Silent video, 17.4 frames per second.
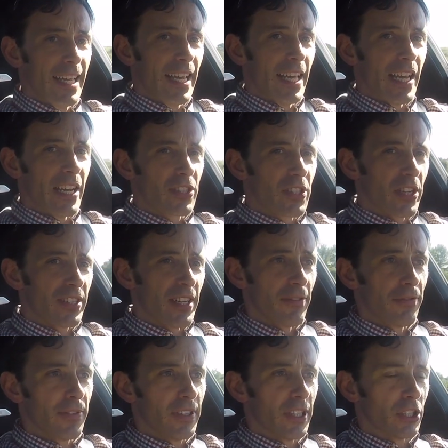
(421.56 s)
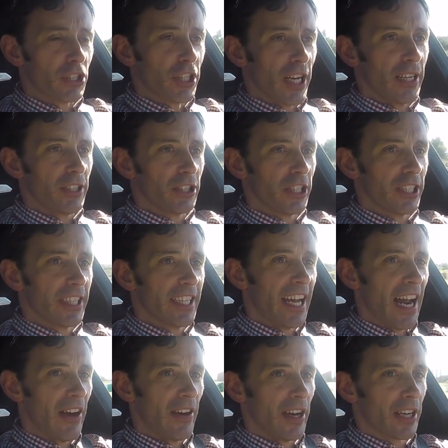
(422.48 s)
it's a definite change in
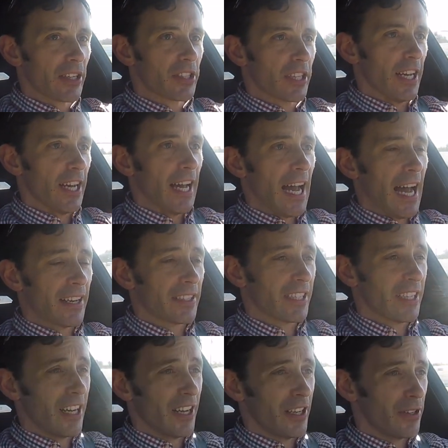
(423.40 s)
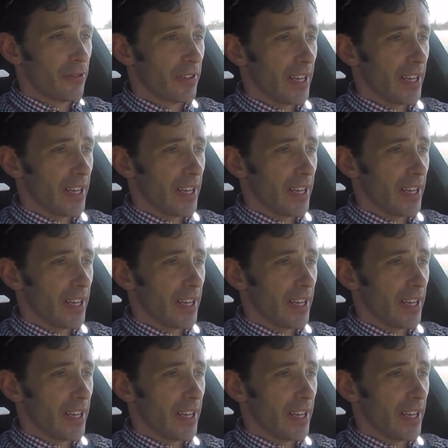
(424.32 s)
character and kind of